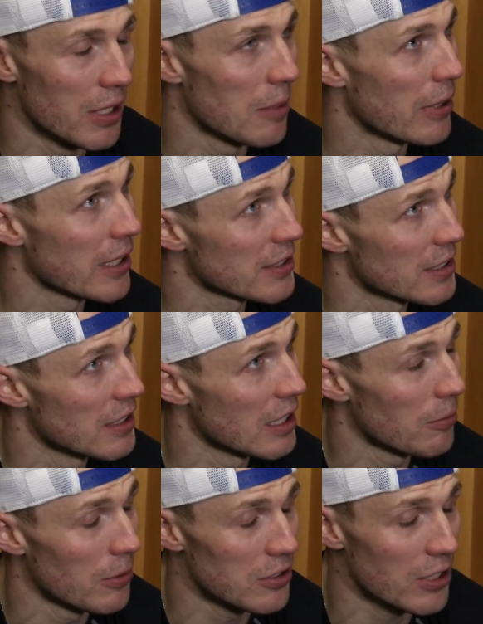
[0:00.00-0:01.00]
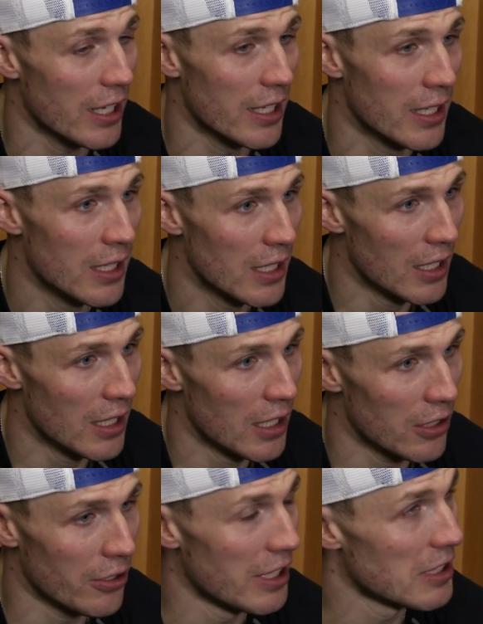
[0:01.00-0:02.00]
We get pucks in deep. We try to
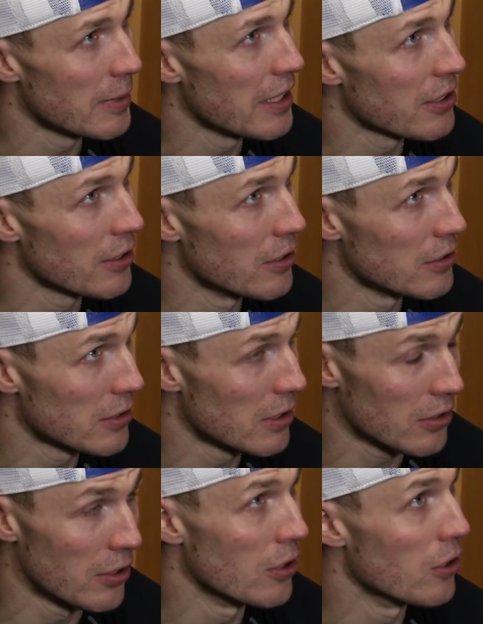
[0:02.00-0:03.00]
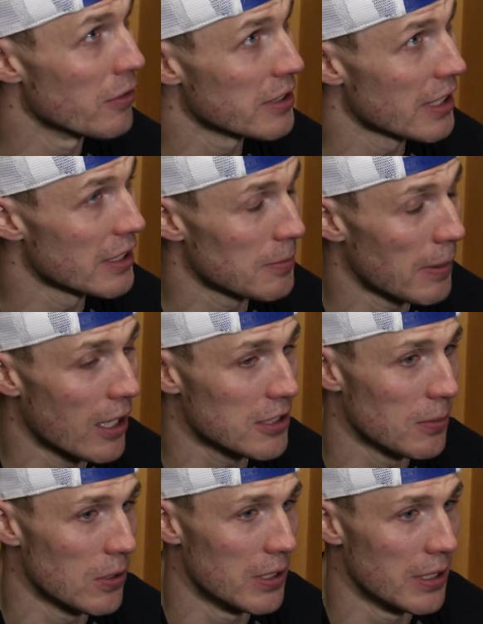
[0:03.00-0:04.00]
create as many turnovers as
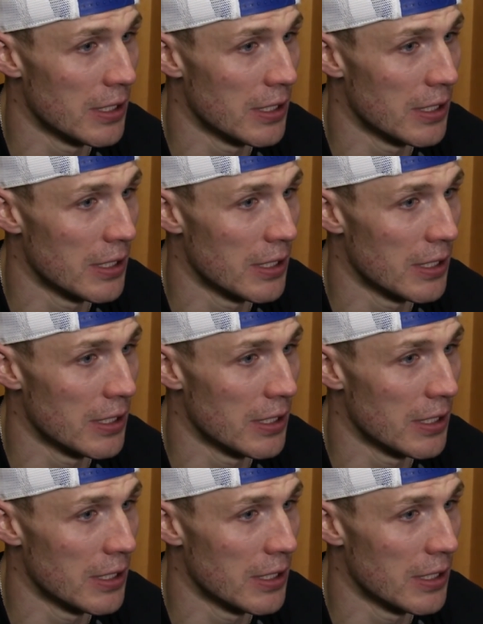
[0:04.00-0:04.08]
possible,